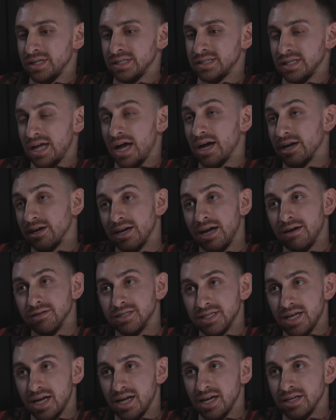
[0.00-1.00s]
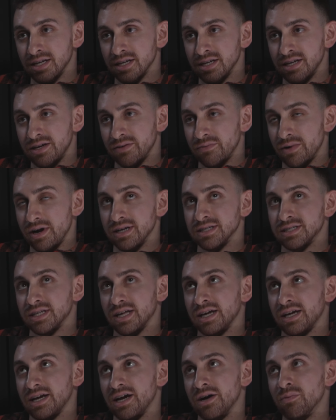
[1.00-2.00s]
but it's not good outside. Whereas
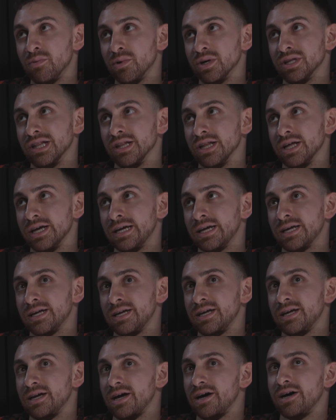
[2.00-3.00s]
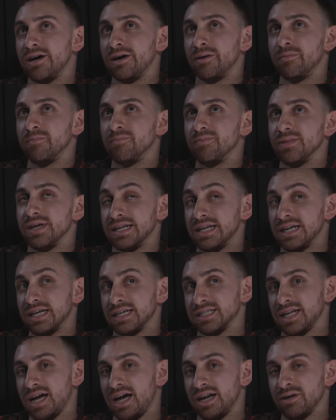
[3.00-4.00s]
like a wood like an
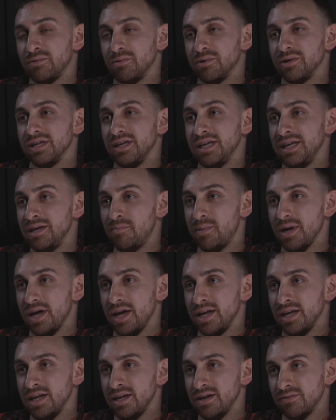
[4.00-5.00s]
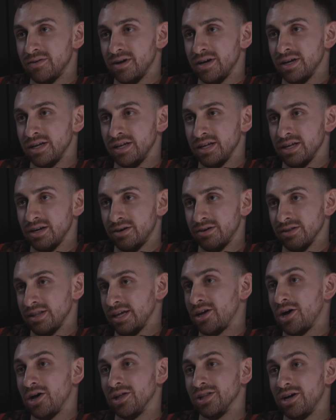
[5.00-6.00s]
exotic wood, ipe, right? Or
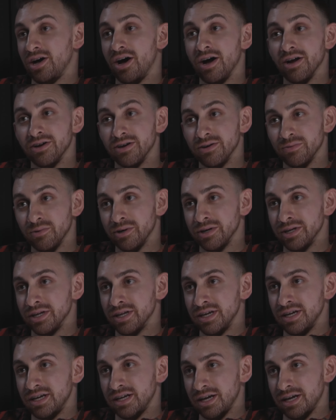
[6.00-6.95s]
they call it ironwood,